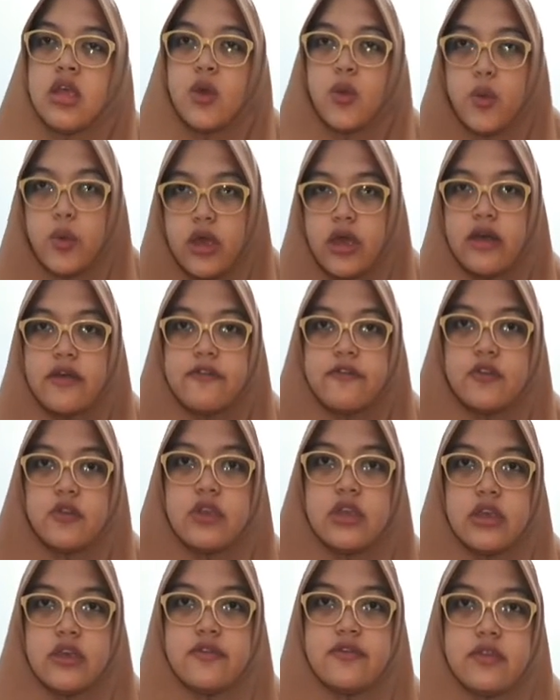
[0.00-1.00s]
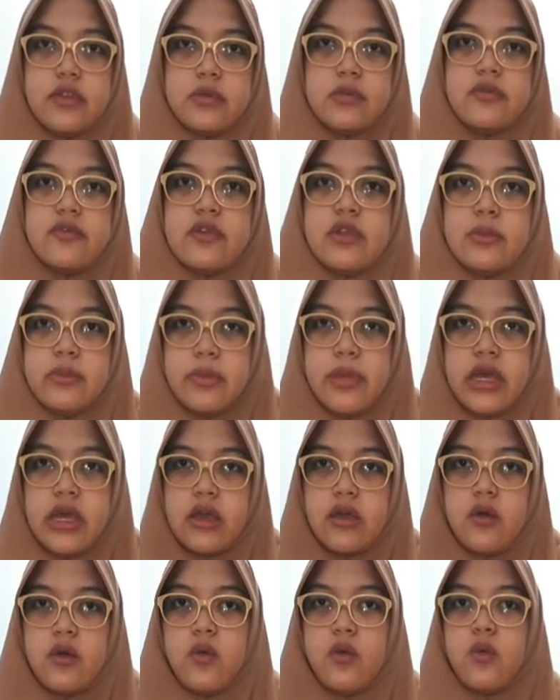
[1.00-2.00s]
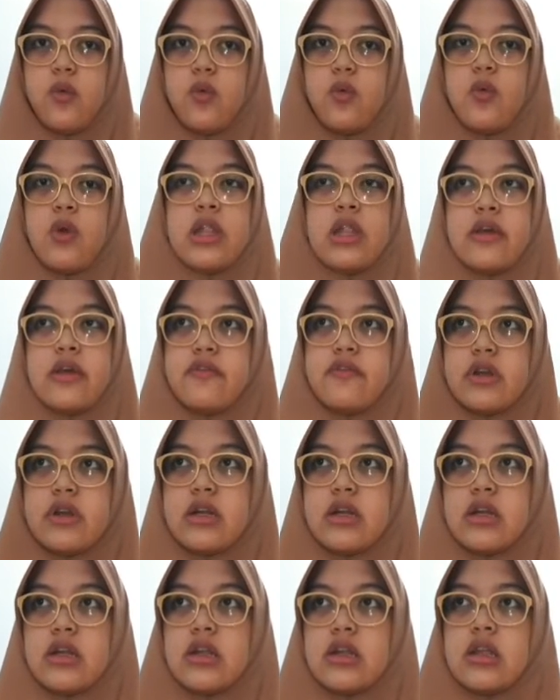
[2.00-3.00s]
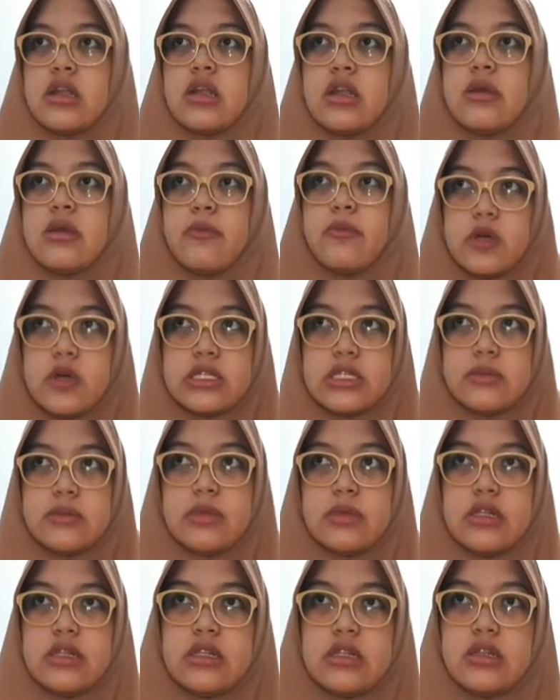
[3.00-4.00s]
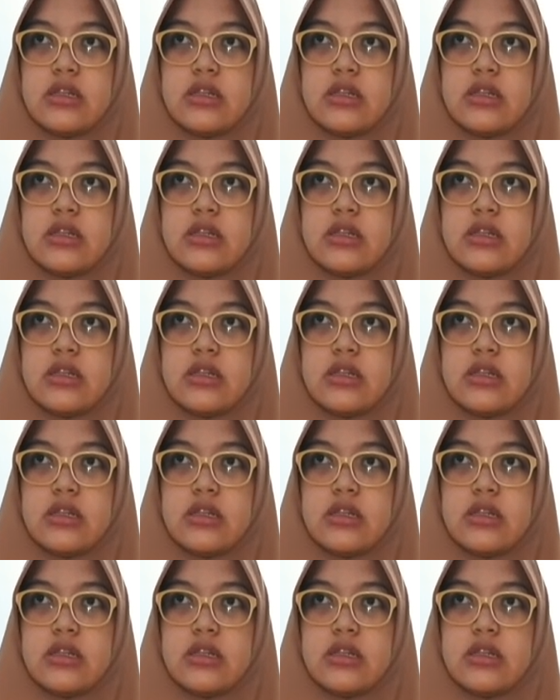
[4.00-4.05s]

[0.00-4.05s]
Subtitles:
We have to give them feedback whenever possible.